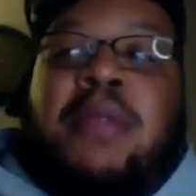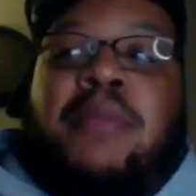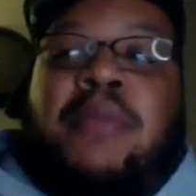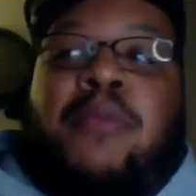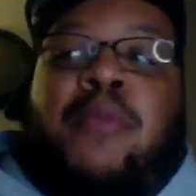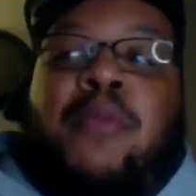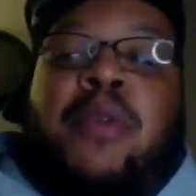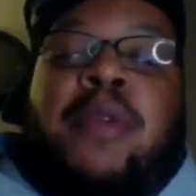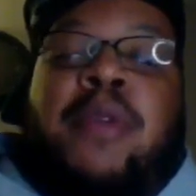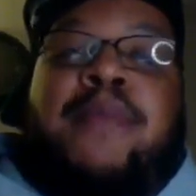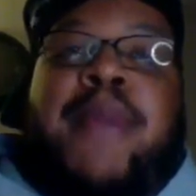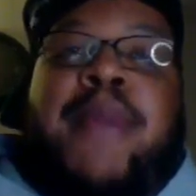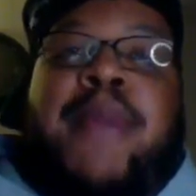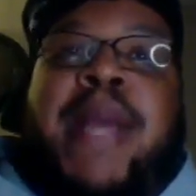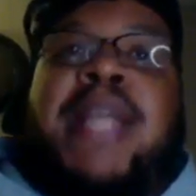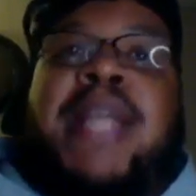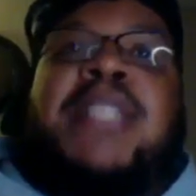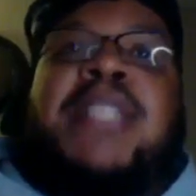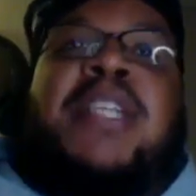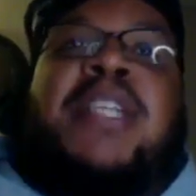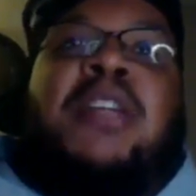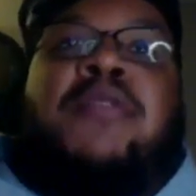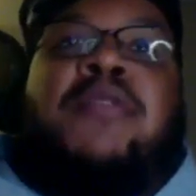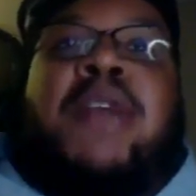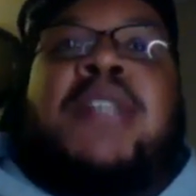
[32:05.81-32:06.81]
When Ben is
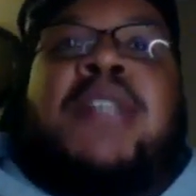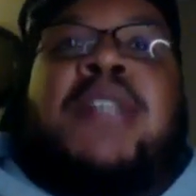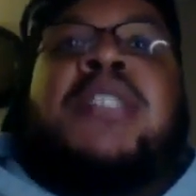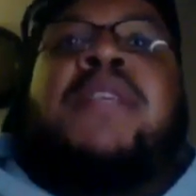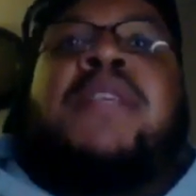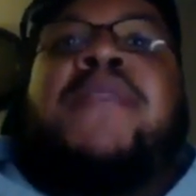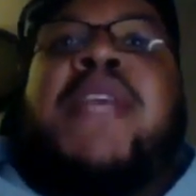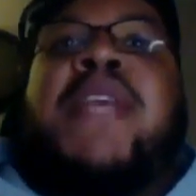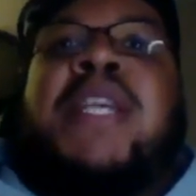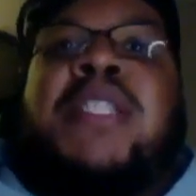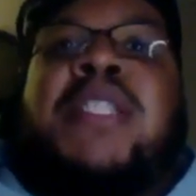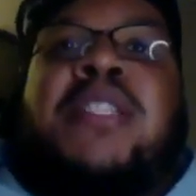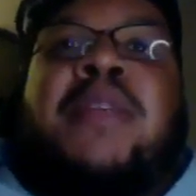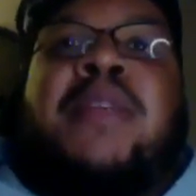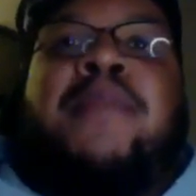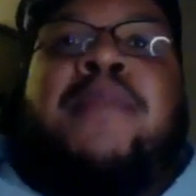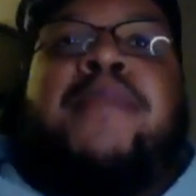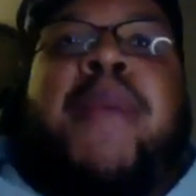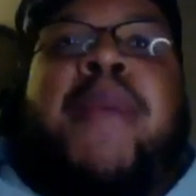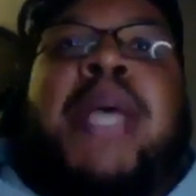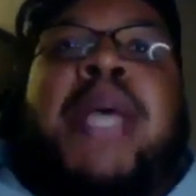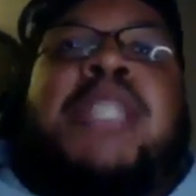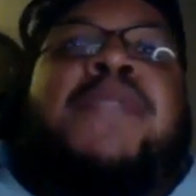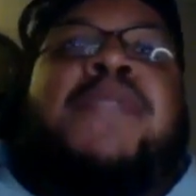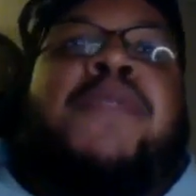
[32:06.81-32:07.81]
aggressive, he is the
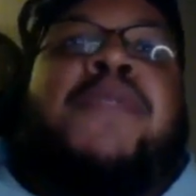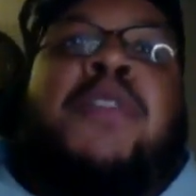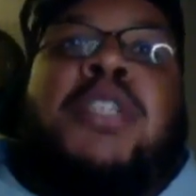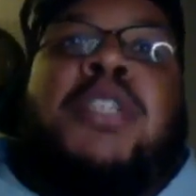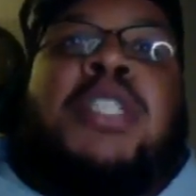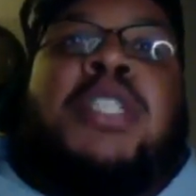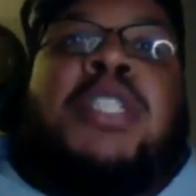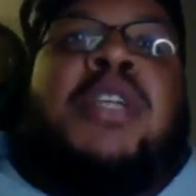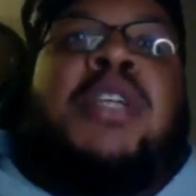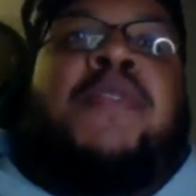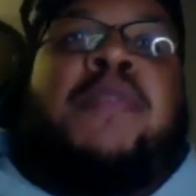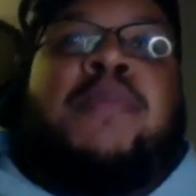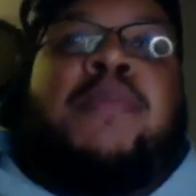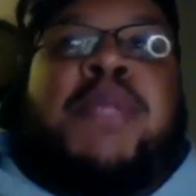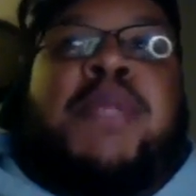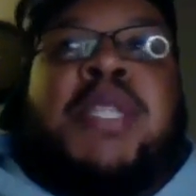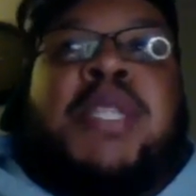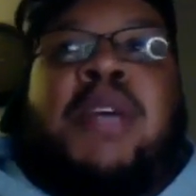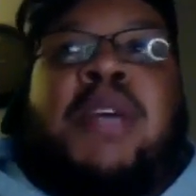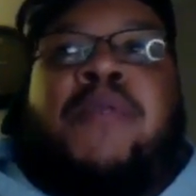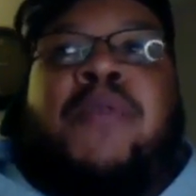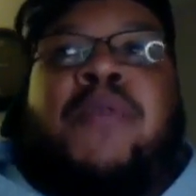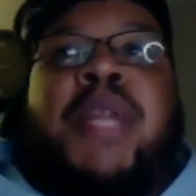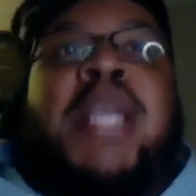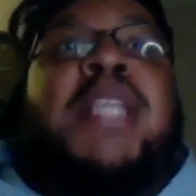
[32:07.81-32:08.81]
best version of
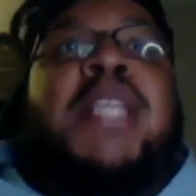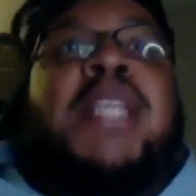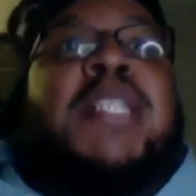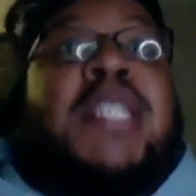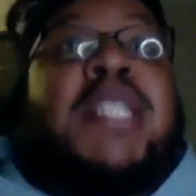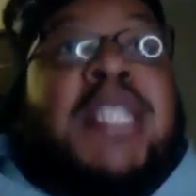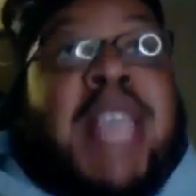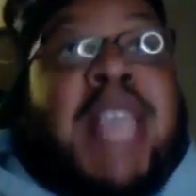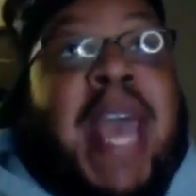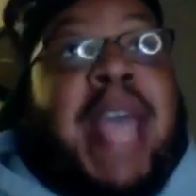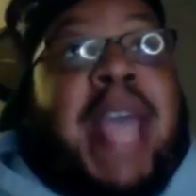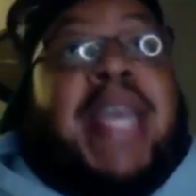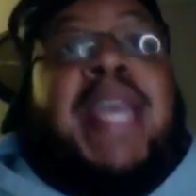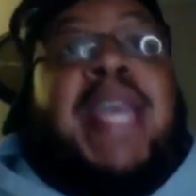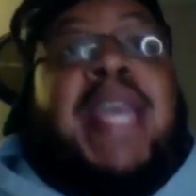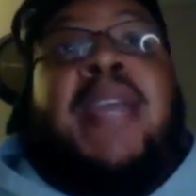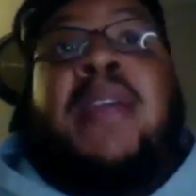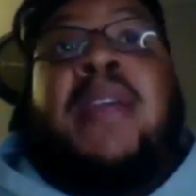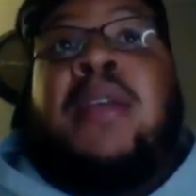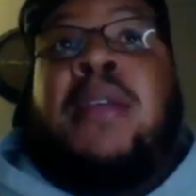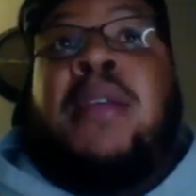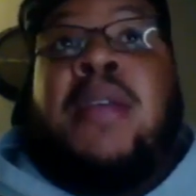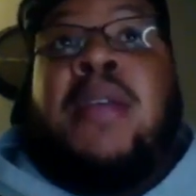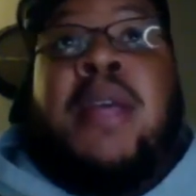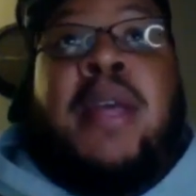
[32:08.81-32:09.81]
himself. When he's attacking,
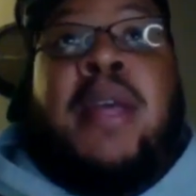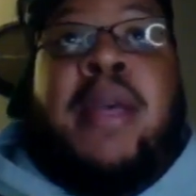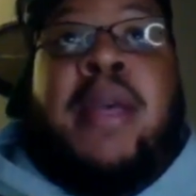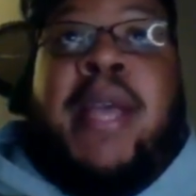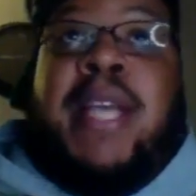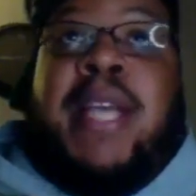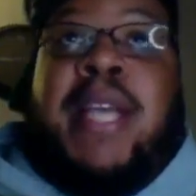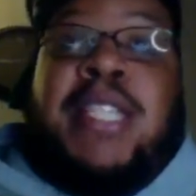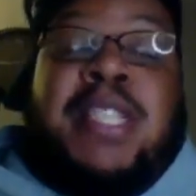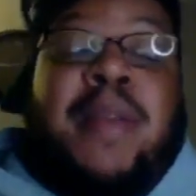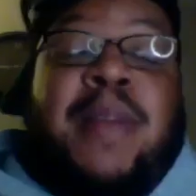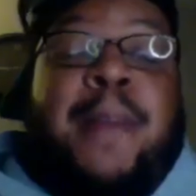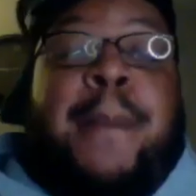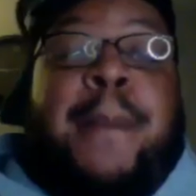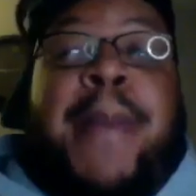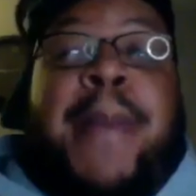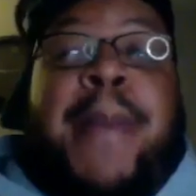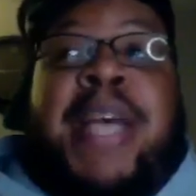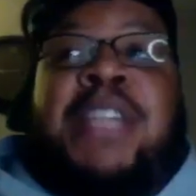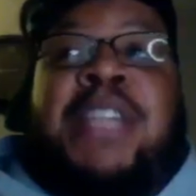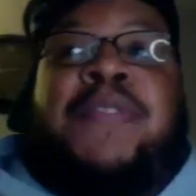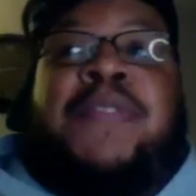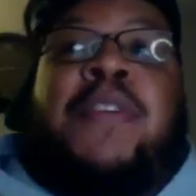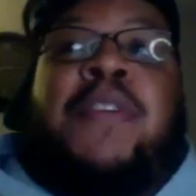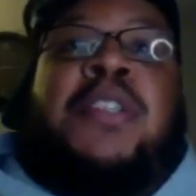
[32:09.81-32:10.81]
he is the
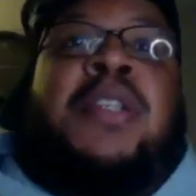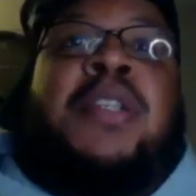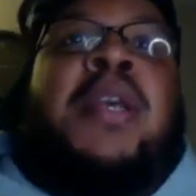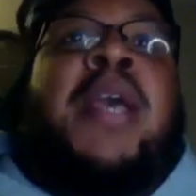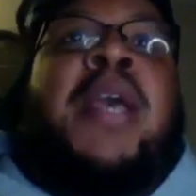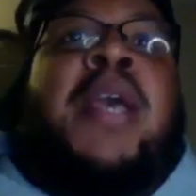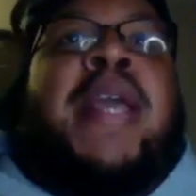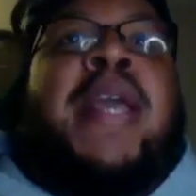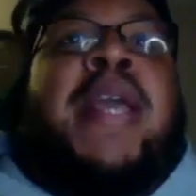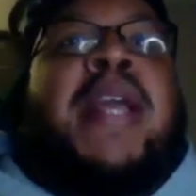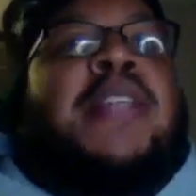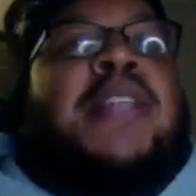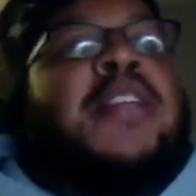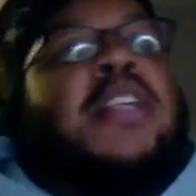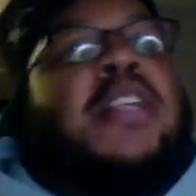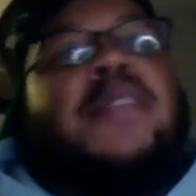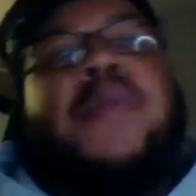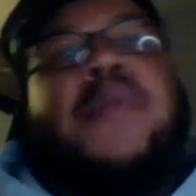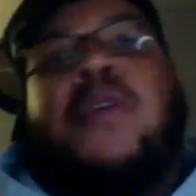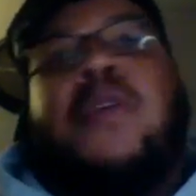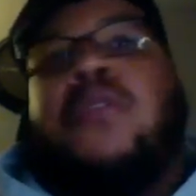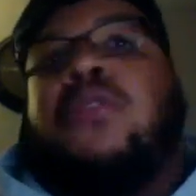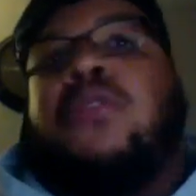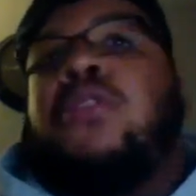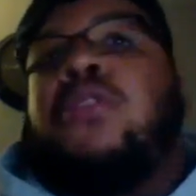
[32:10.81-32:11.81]
best version. And I talked to my
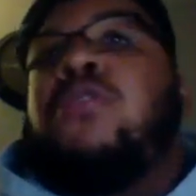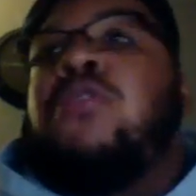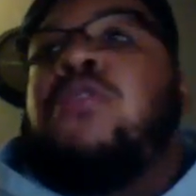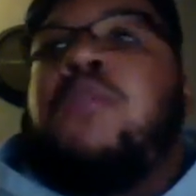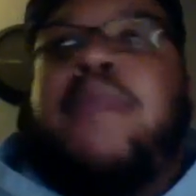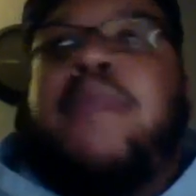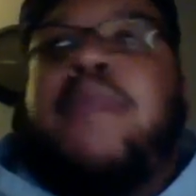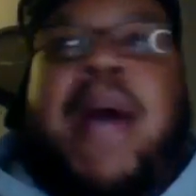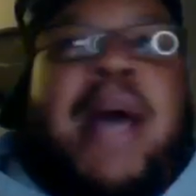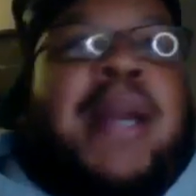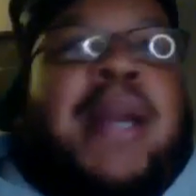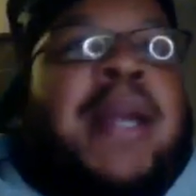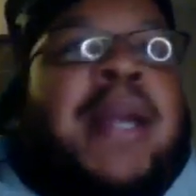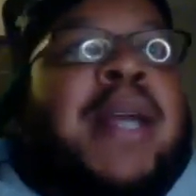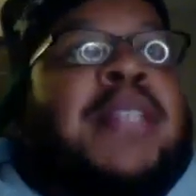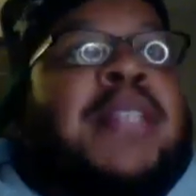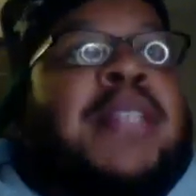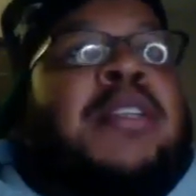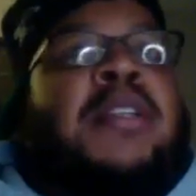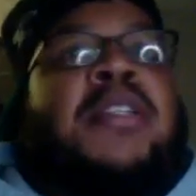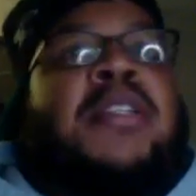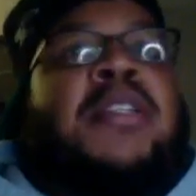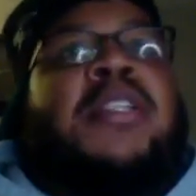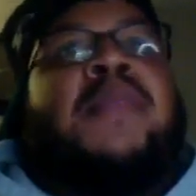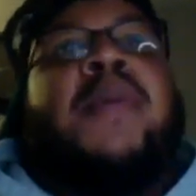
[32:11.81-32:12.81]
Uncle Lou about it. I
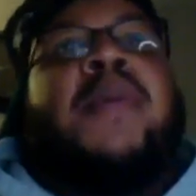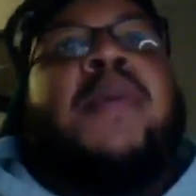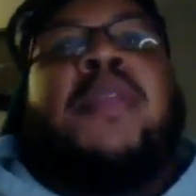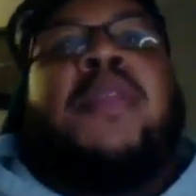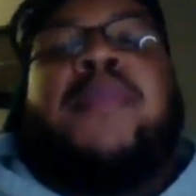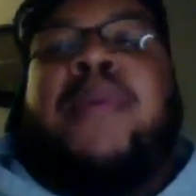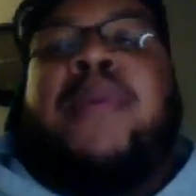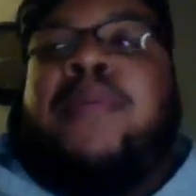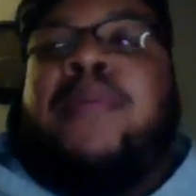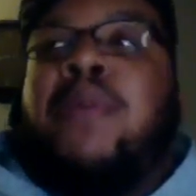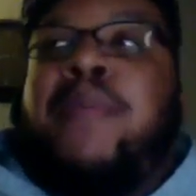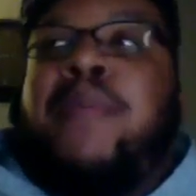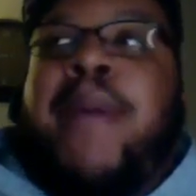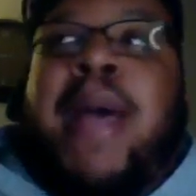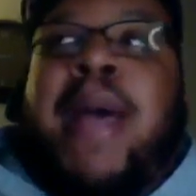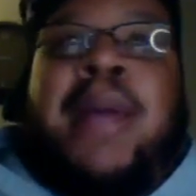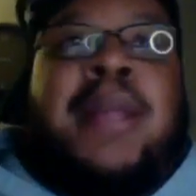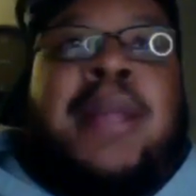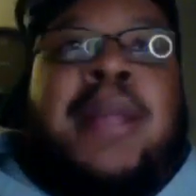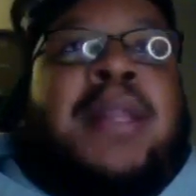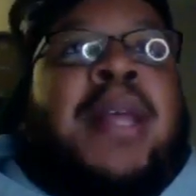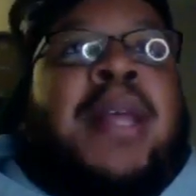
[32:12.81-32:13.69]
talked to some other people about it.